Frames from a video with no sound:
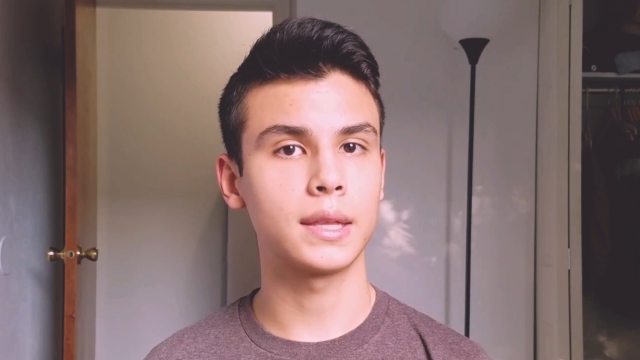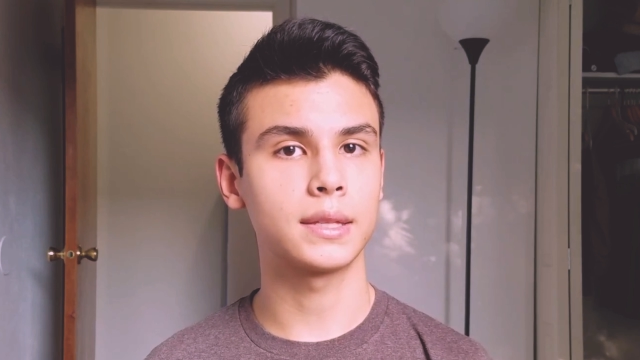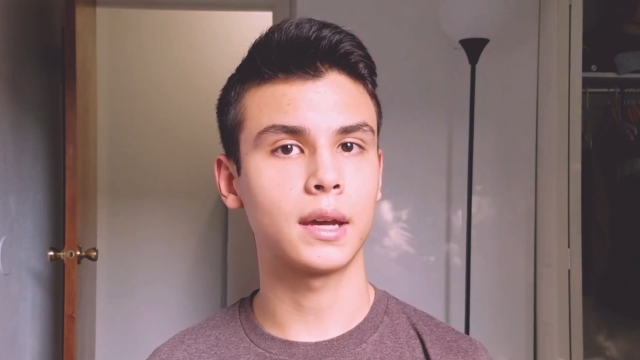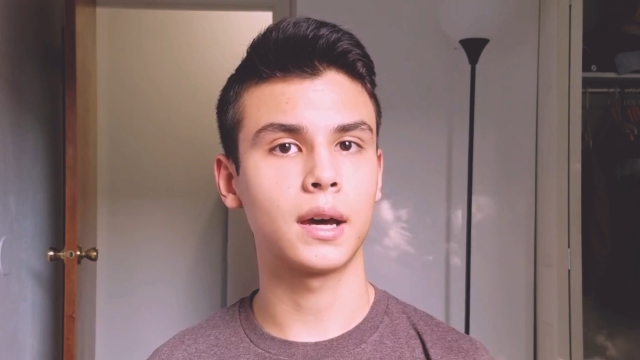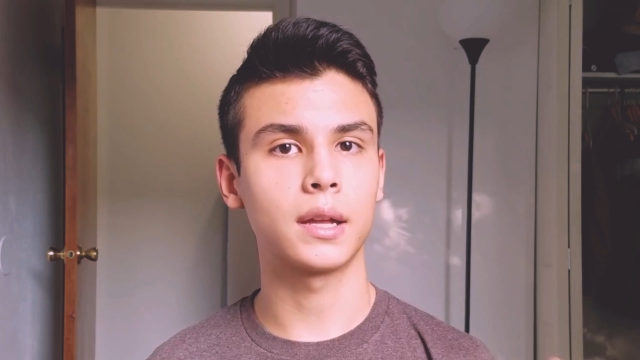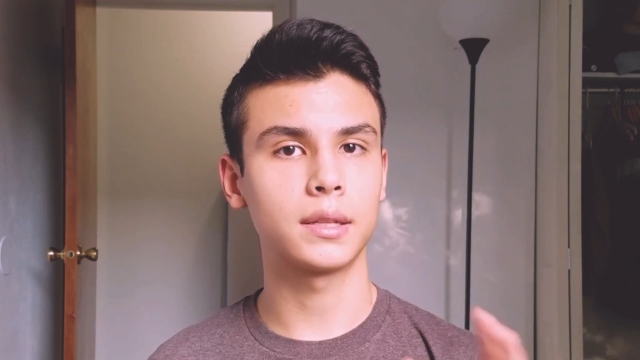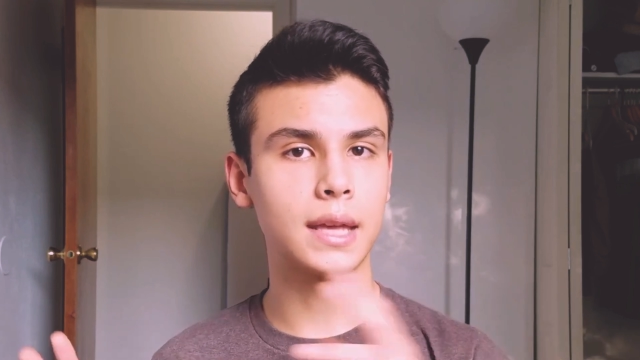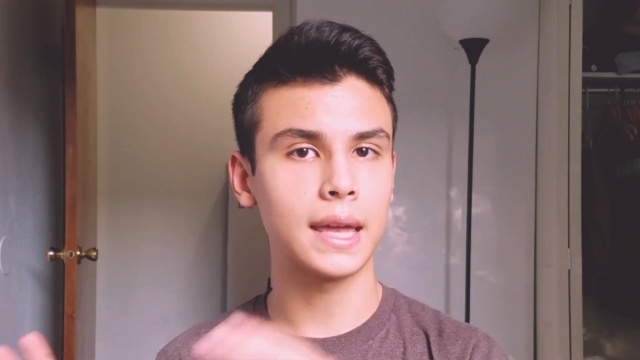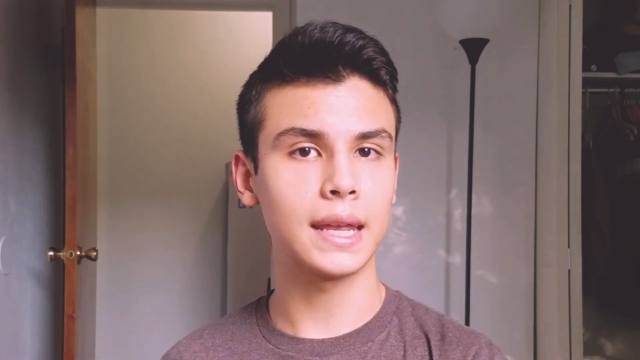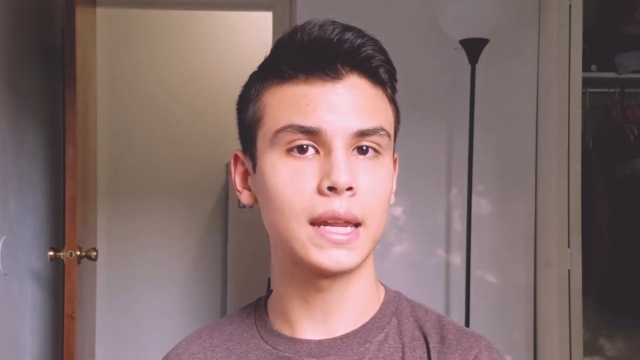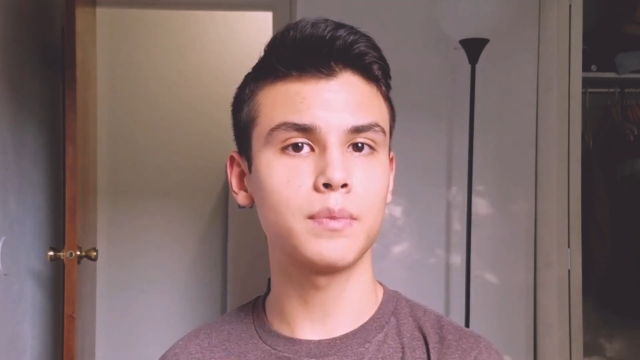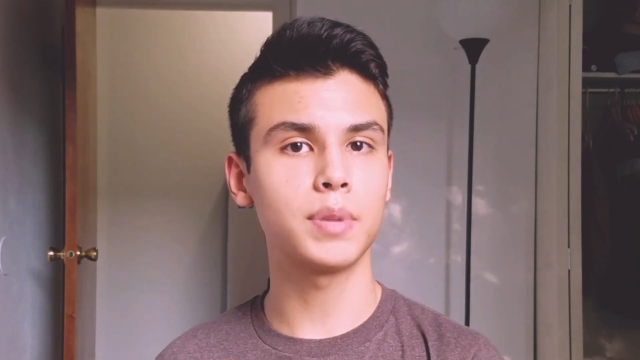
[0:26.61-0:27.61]
it's
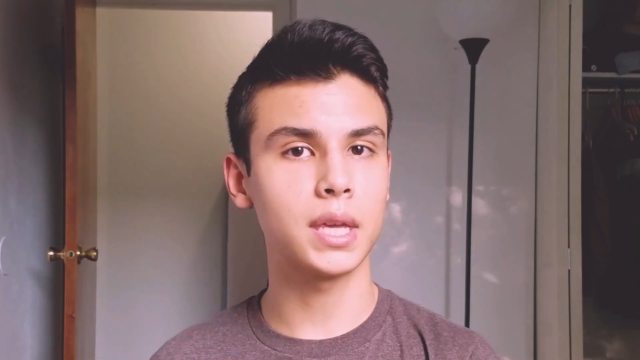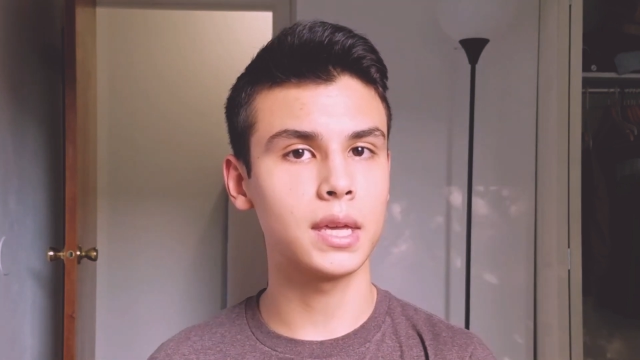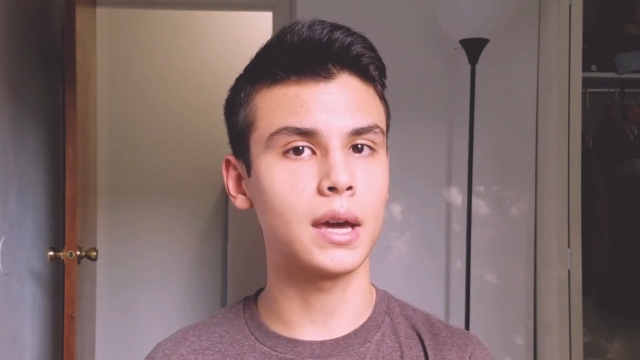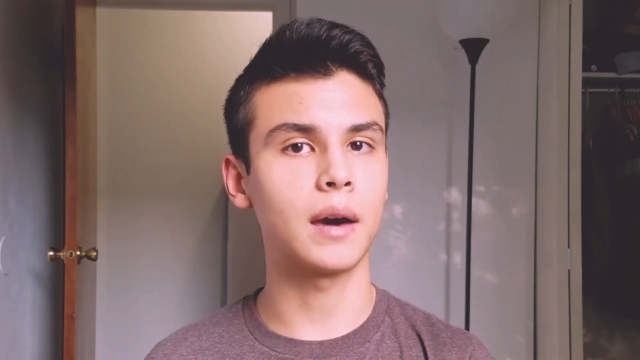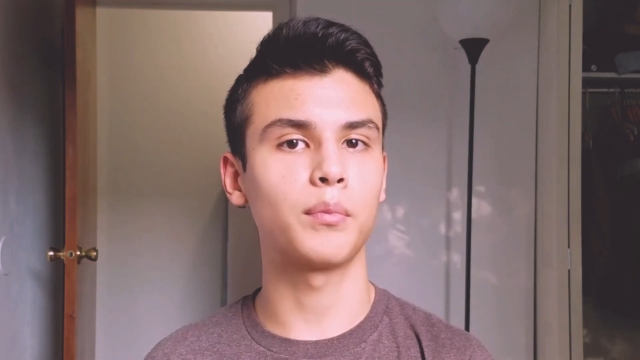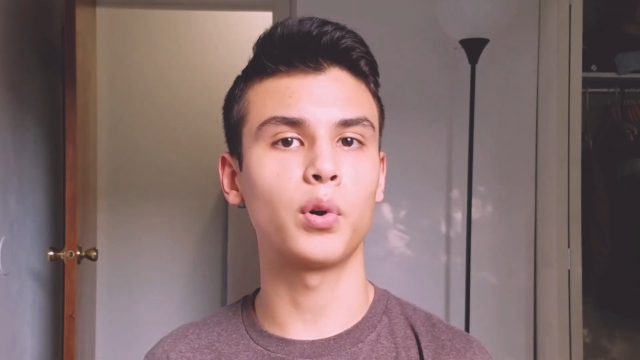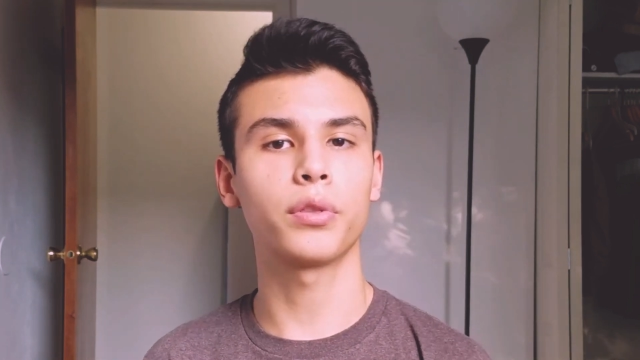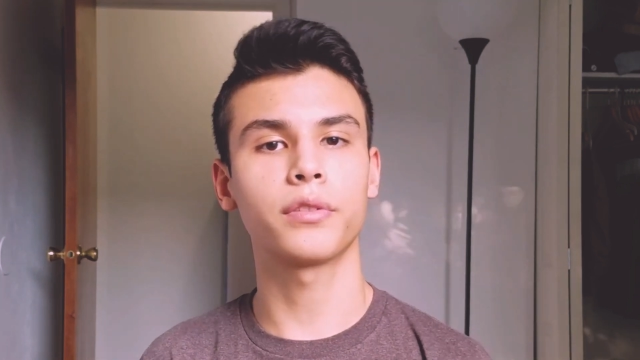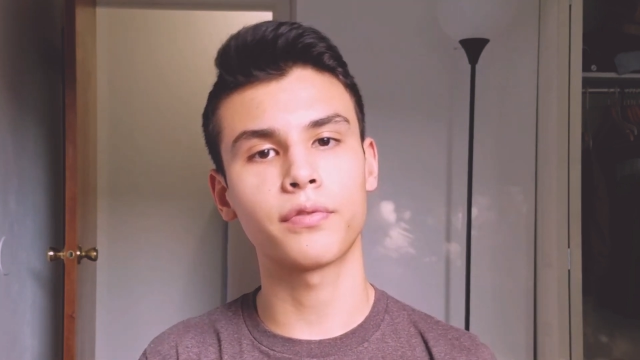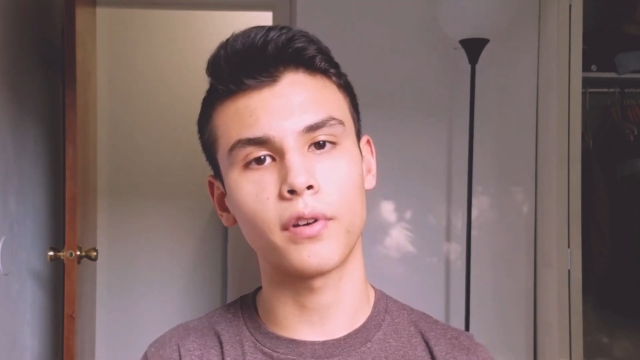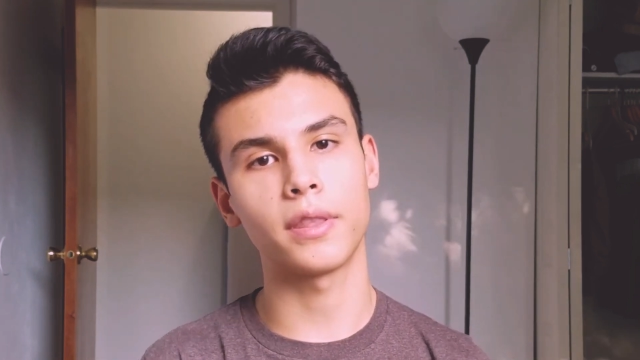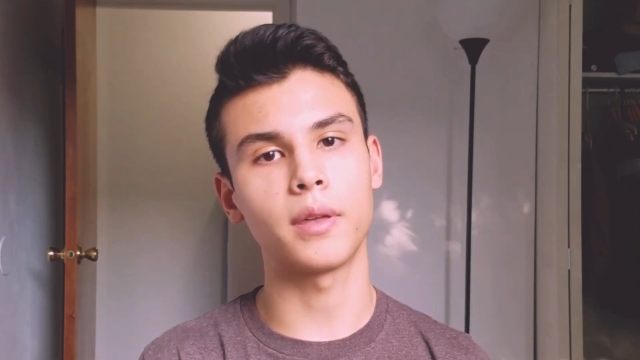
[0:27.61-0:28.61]
1080p on both
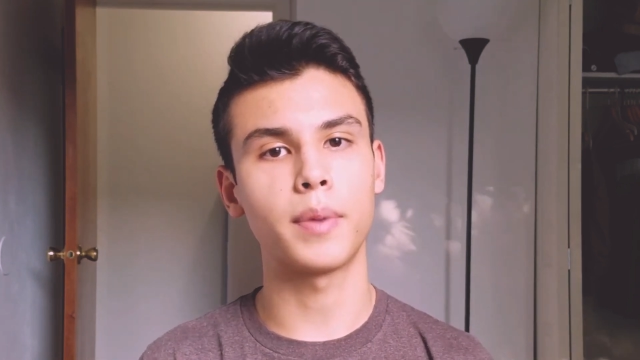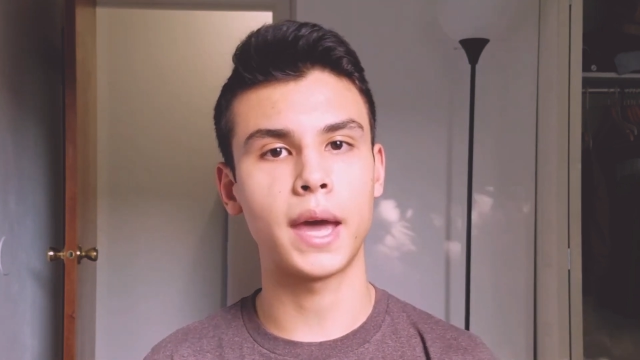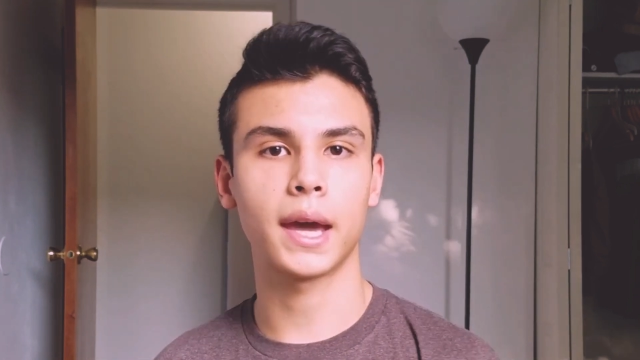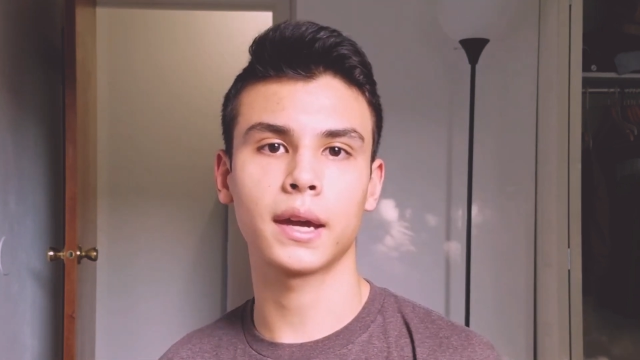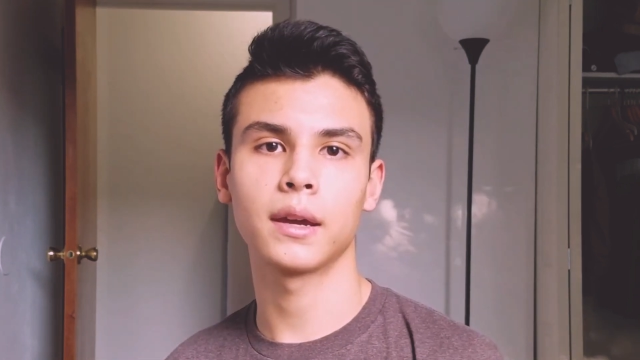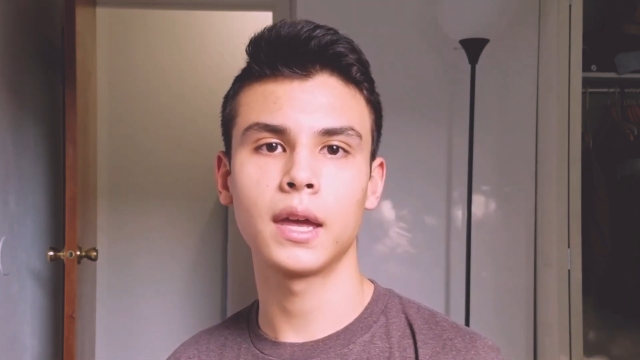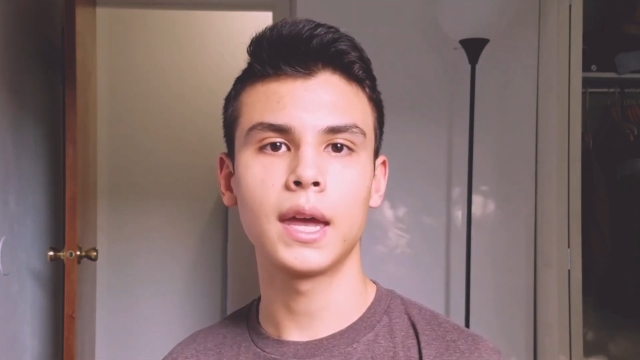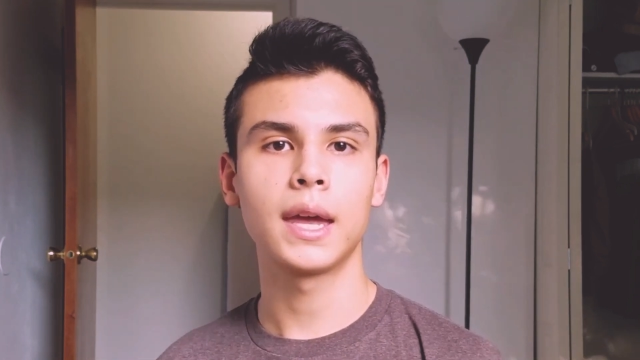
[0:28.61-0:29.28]
the front and the back.